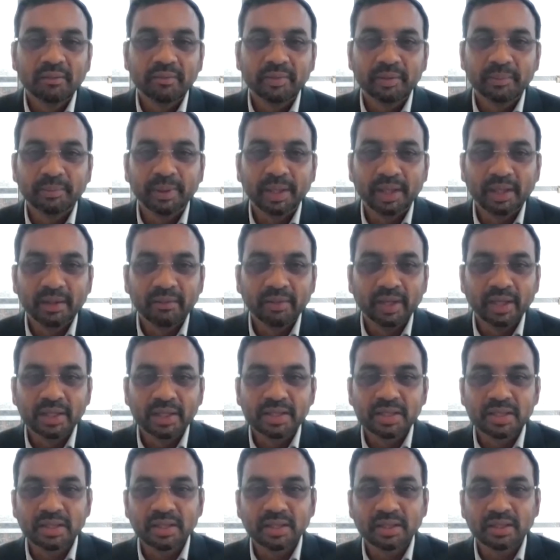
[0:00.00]
We believe
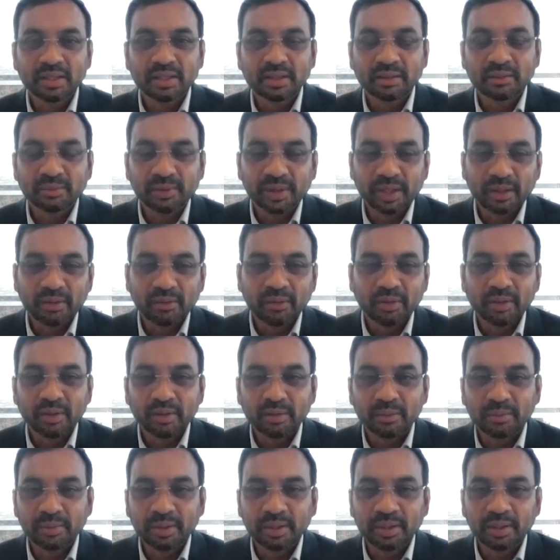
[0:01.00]
next year we are
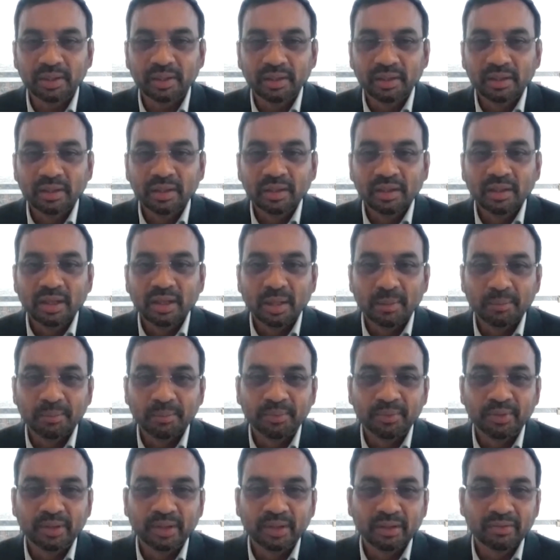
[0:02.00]
going to be
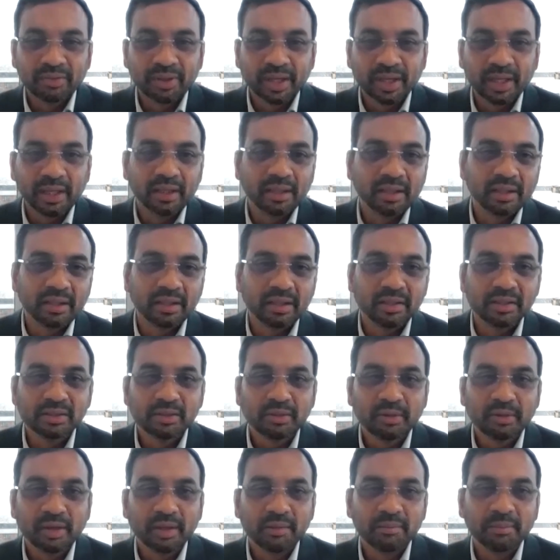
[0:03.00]
upward of 800 is
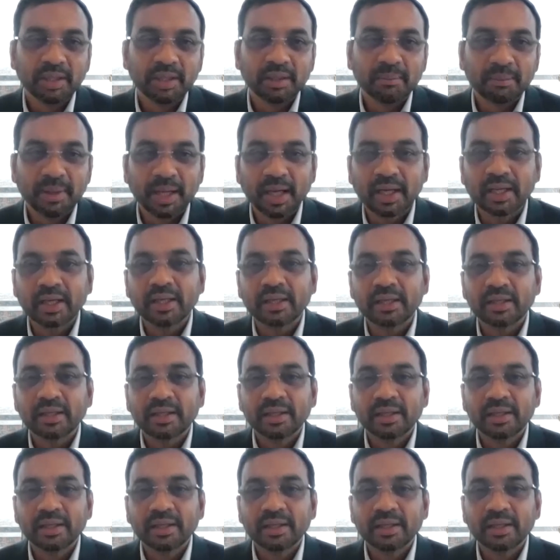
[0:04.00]
going to be the market.
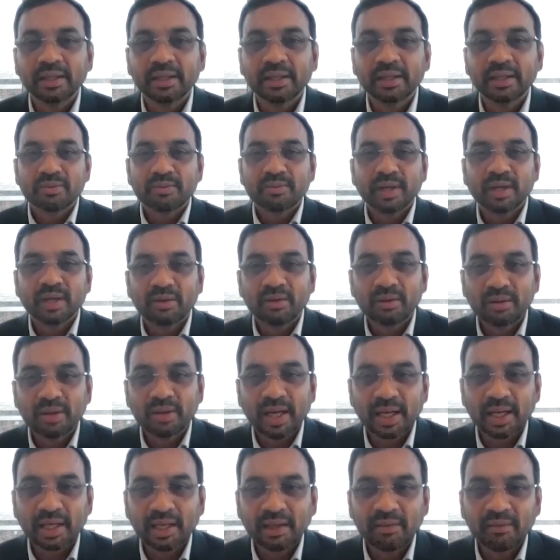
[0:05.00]
So we are going
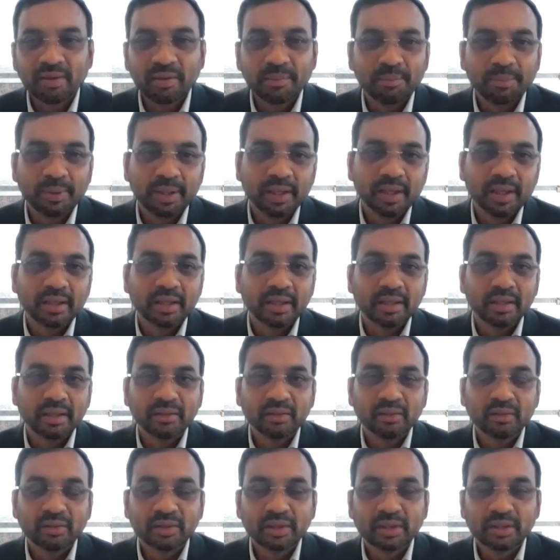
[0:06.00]
to actively play, and
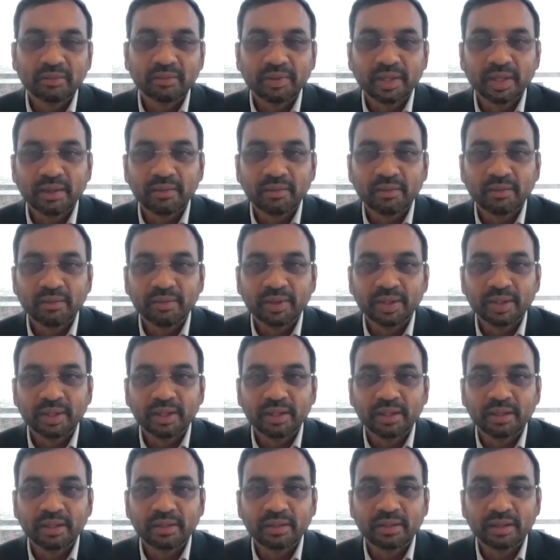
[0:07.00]
you know that we have a
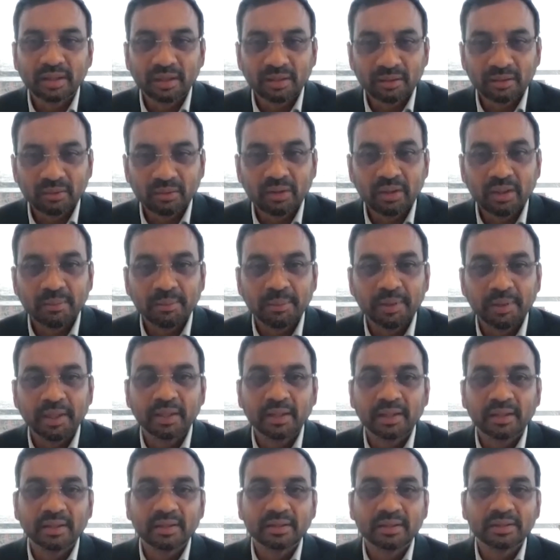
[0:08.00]
very good double
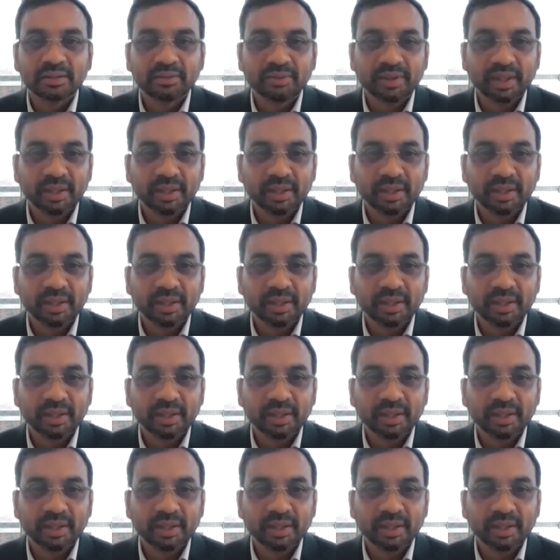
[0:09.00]
deckers.